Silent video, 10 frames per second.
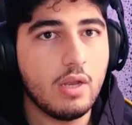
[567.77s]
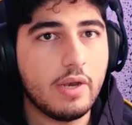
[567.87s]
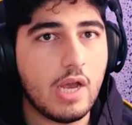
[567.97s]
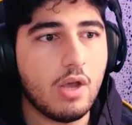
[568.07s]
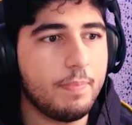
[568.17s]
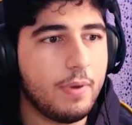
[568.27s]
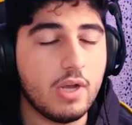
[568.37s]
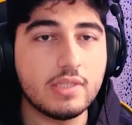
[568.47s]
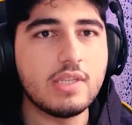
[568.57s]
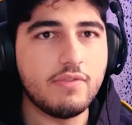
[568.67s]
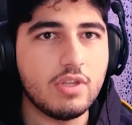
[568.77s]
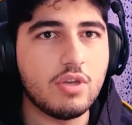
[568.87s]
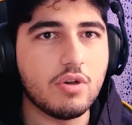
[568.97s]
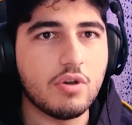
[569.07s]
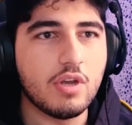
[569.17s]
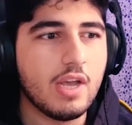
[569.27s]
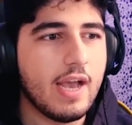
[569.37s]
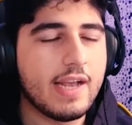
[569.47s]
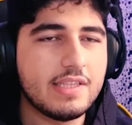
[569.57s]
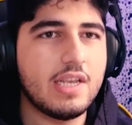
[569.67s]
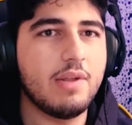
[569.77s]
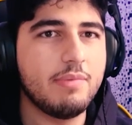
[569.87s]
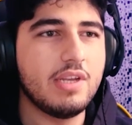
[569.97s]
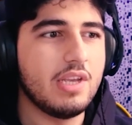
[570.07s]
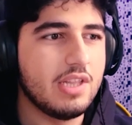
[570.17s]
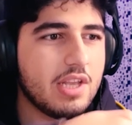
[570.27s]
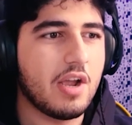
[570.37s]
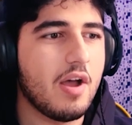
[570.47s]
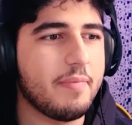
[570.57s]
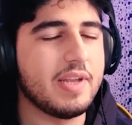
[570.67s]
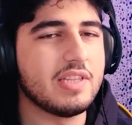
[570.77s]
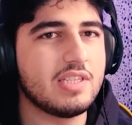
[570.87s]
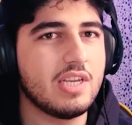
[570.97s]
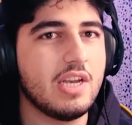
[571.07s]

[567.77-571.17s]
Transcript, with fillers: Now pause the video and tell me in the comment.